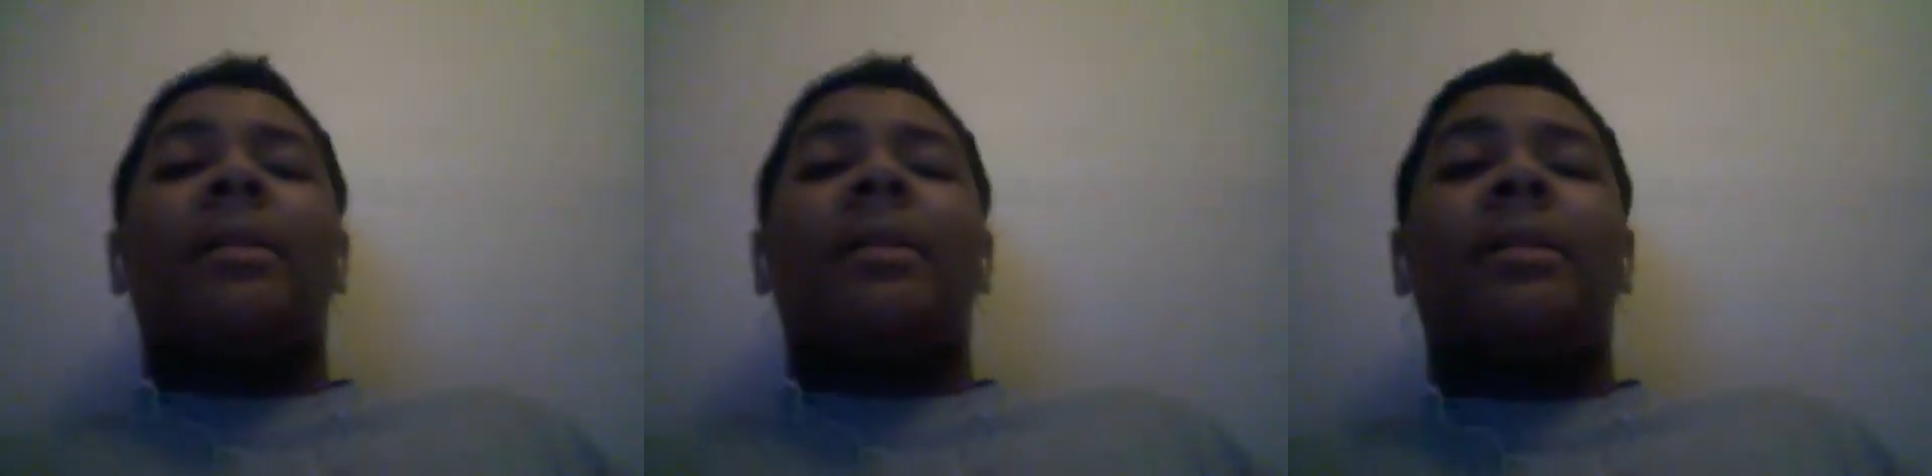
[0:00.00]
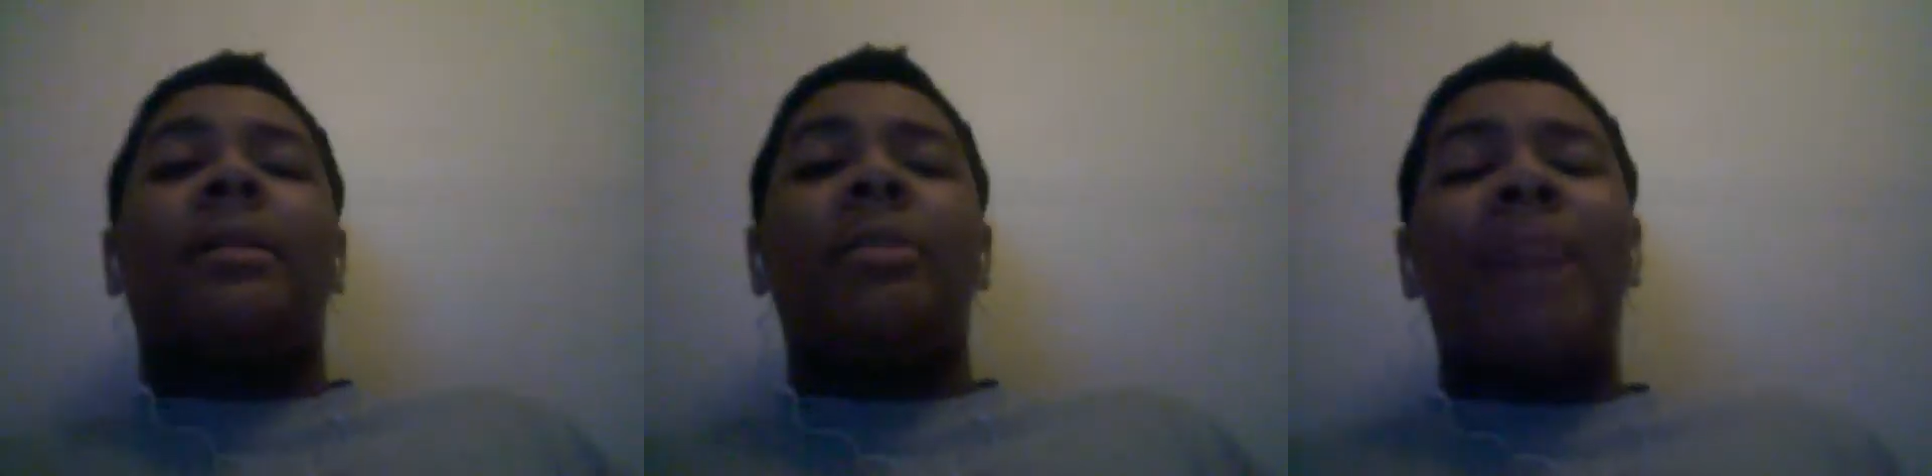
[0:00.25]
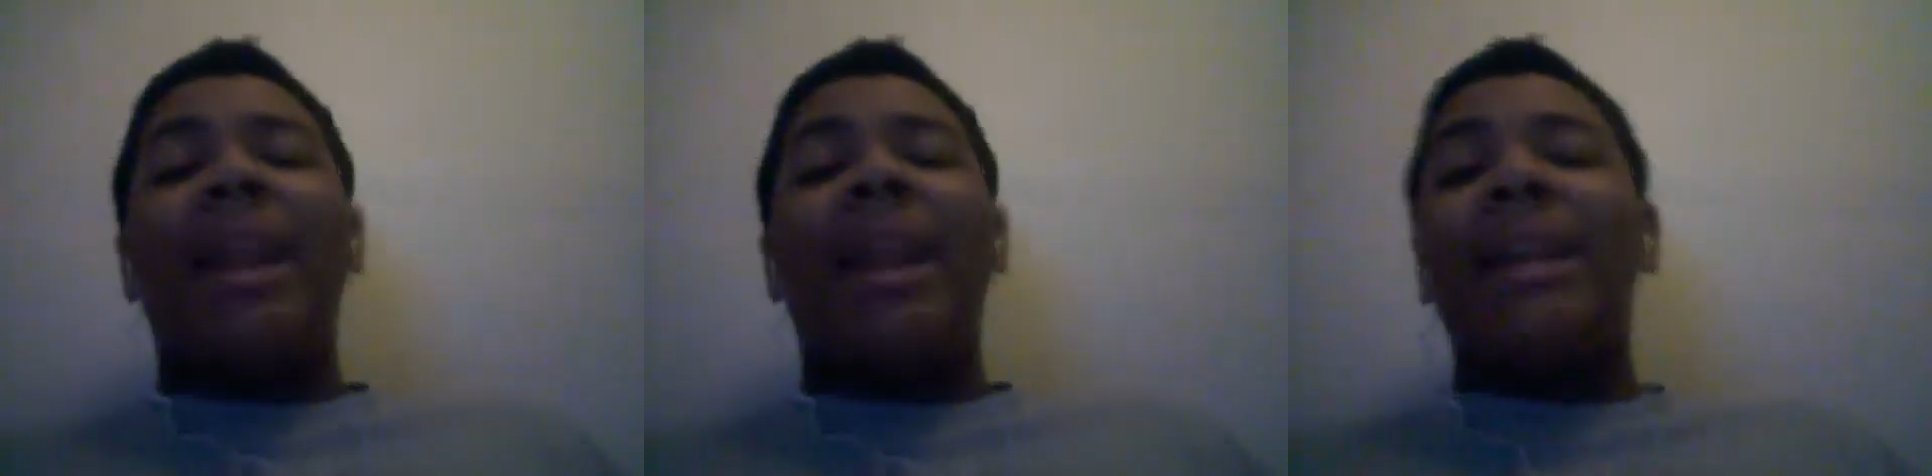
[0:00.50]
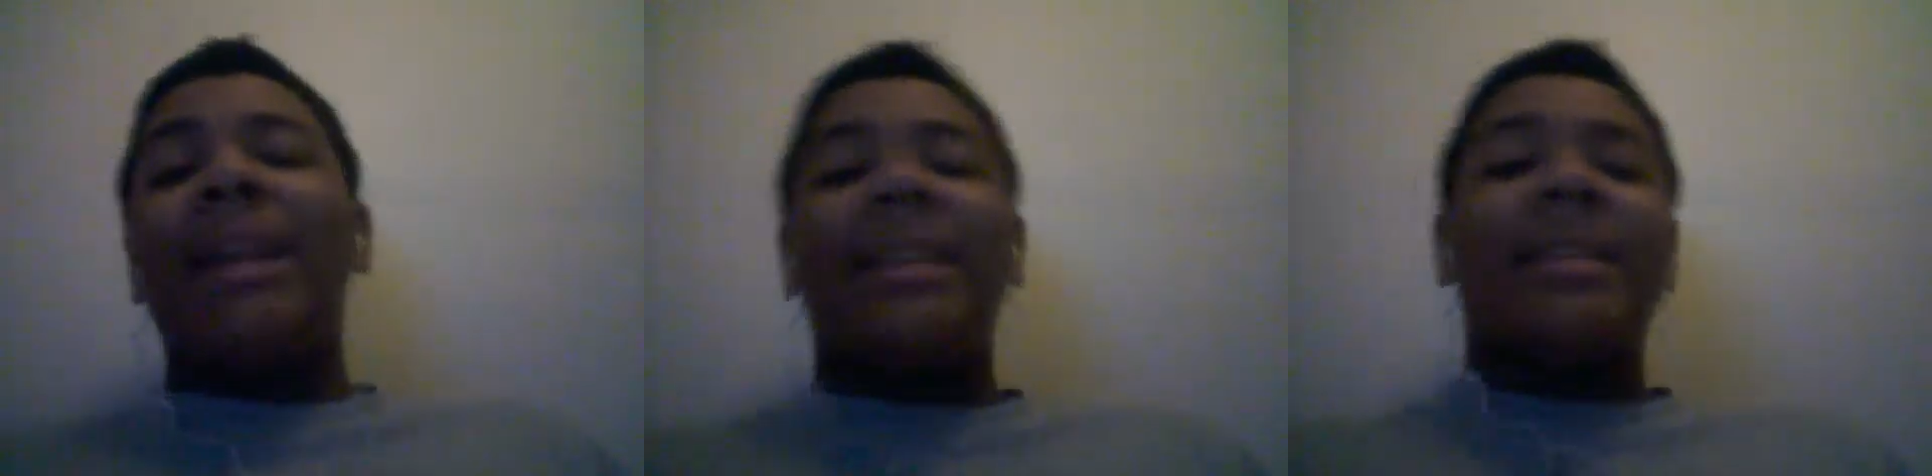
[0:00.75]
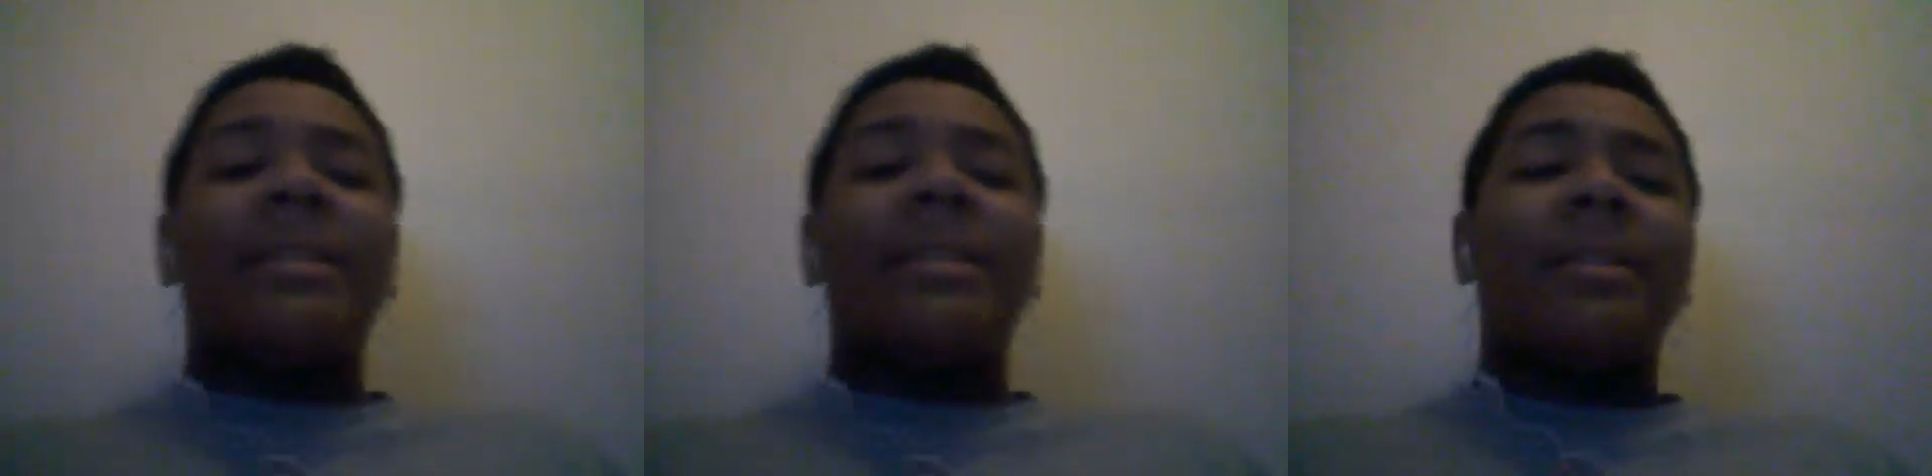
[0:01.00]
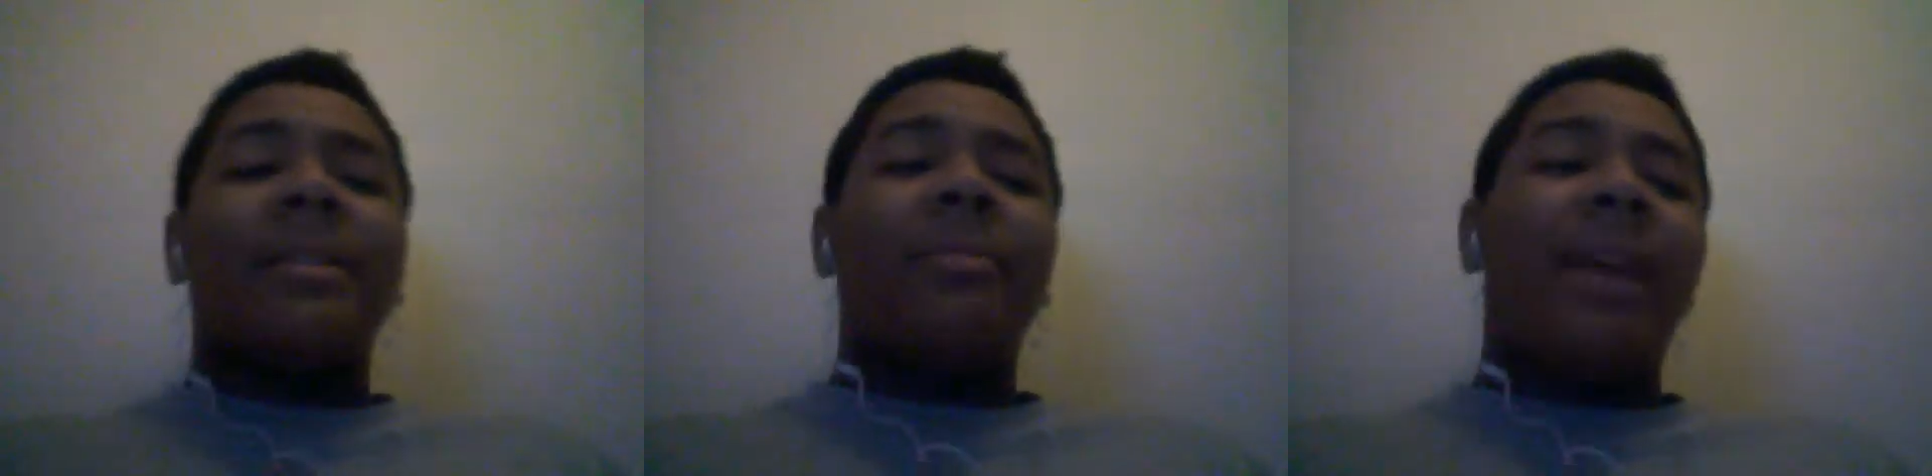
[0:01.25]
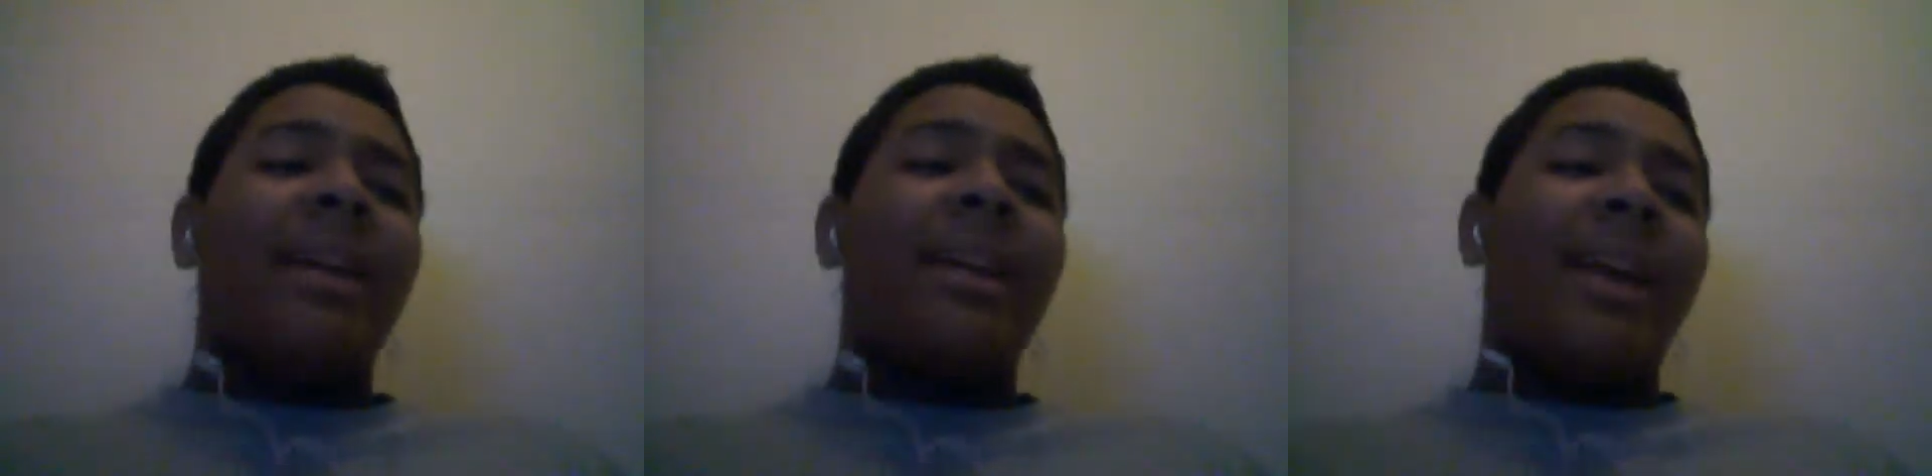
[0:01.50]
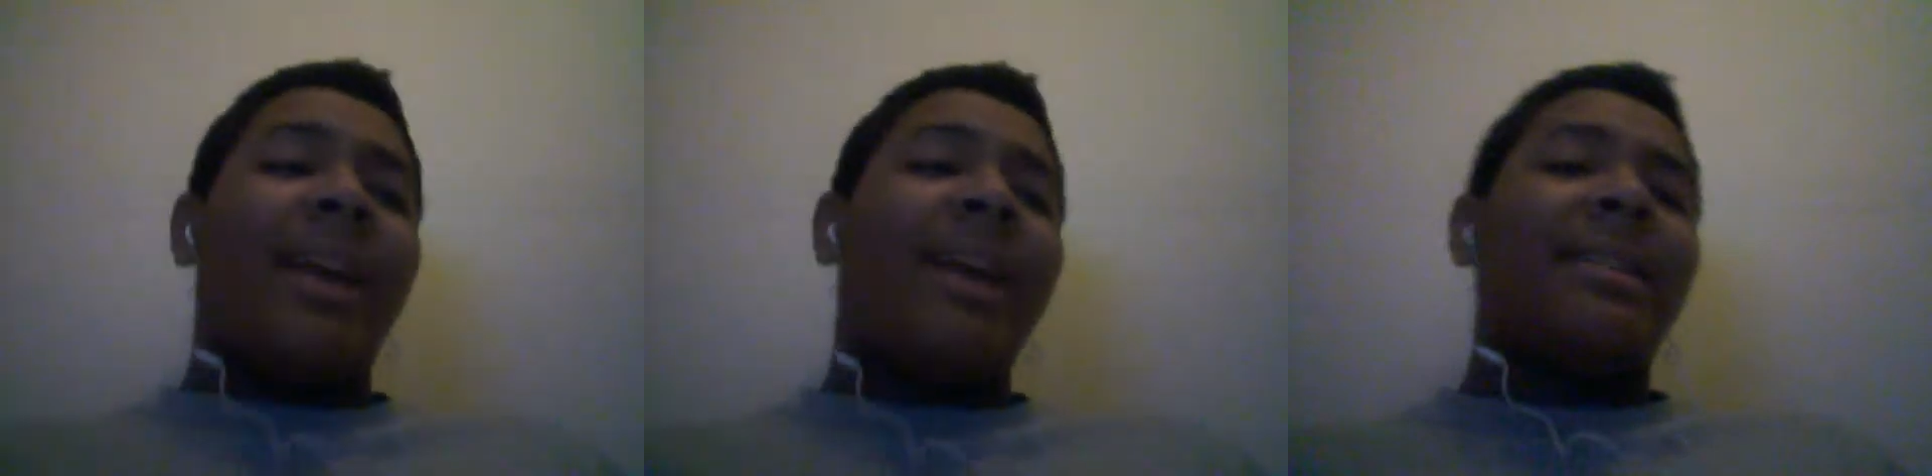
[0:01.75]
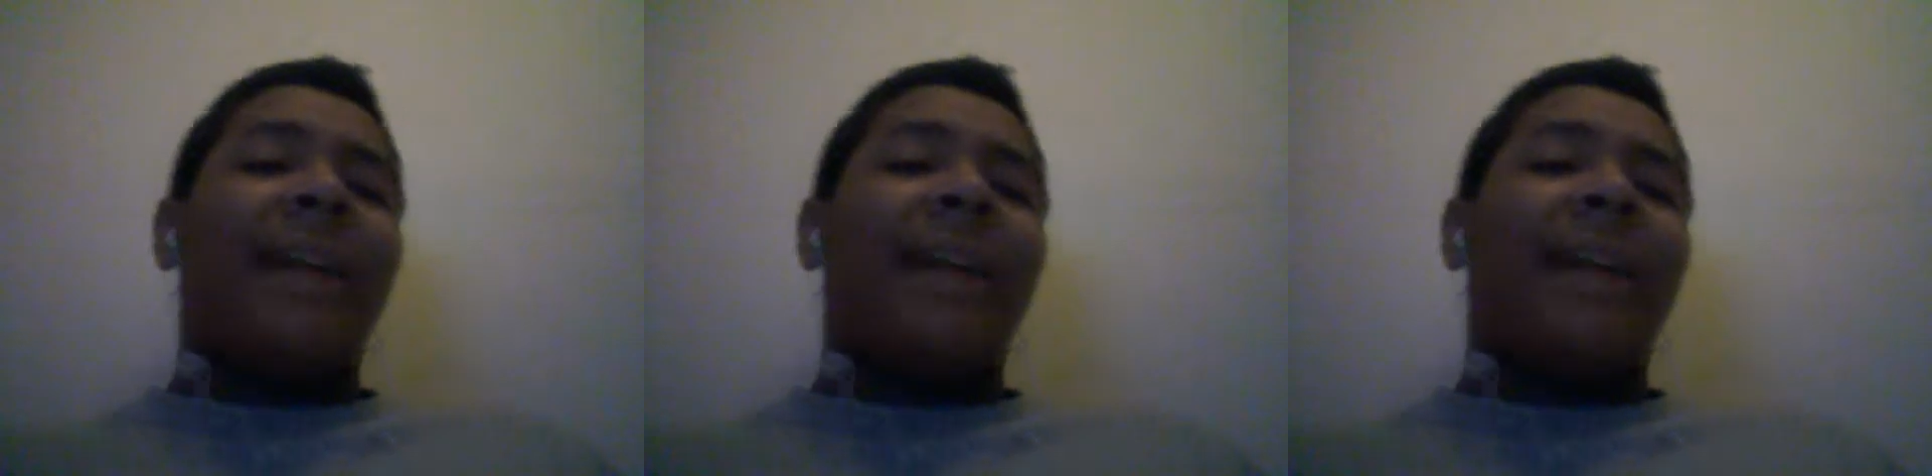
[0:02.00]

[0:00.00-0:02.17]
You might like this, you might not.